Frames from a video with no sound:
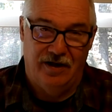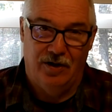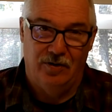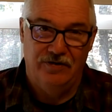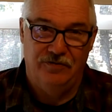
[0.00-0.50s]
the
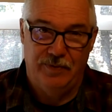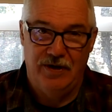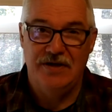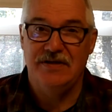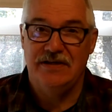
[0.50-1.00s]
Holy
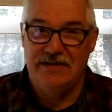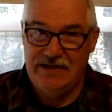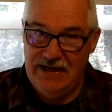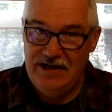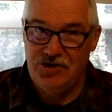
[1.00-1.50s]
Spirit to
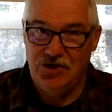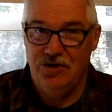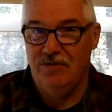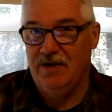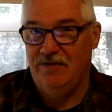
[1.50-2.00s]
teach
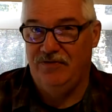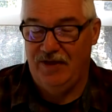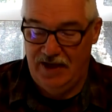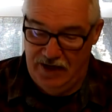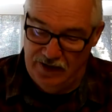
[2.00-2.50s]
you these
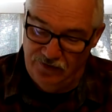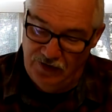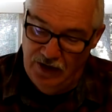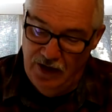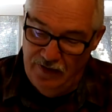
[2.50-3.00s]
things
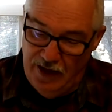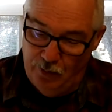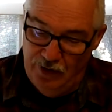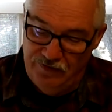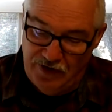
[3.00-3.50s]

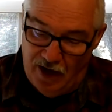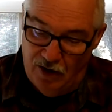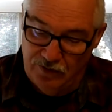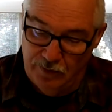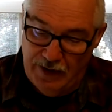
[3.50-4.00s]
that we've
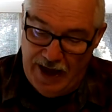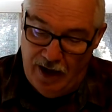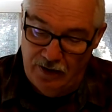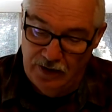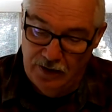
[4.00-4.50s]
talked
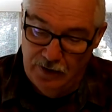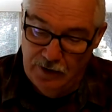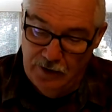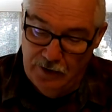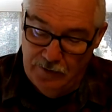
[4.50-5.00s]
about,
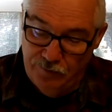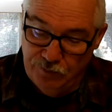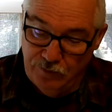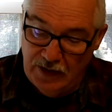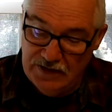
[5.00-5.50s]

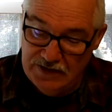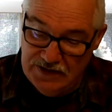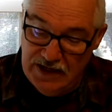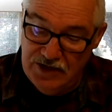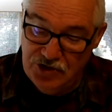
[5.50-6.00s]
to
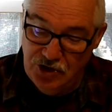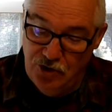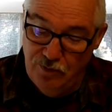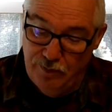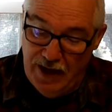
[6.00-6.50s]
teach
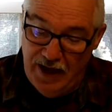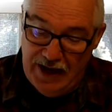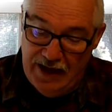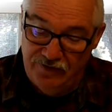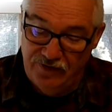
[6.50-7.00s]
you, but
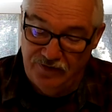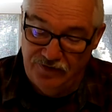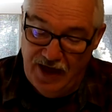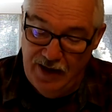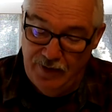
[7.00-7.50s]
as the
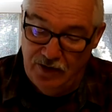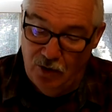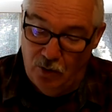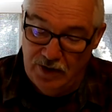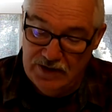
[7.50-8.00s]
same
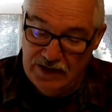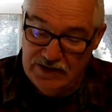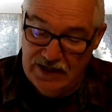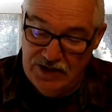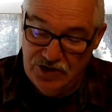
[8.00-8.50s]
anointing
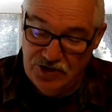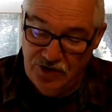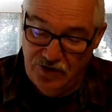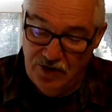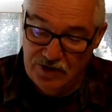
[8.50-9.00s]
teaches,
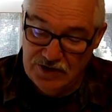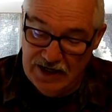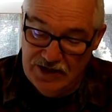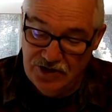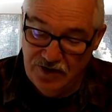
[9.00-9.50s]

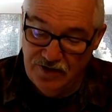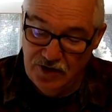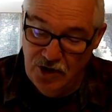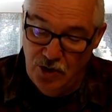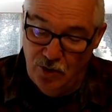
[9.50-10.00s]
teacheth
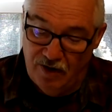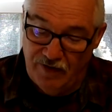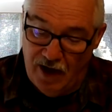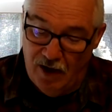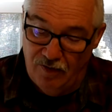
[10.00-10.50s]
you of
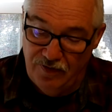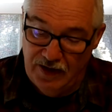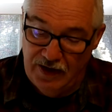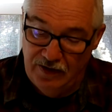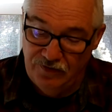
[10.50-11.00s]
all
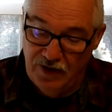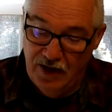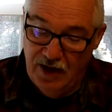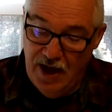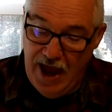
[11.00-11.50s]
things,
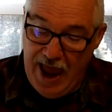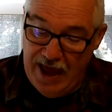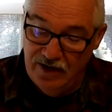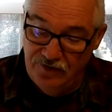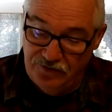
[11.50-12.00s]

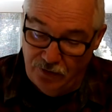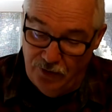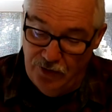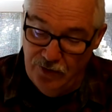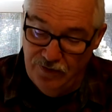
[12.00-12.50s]
and is
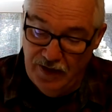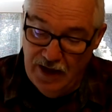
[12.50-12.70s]
truth,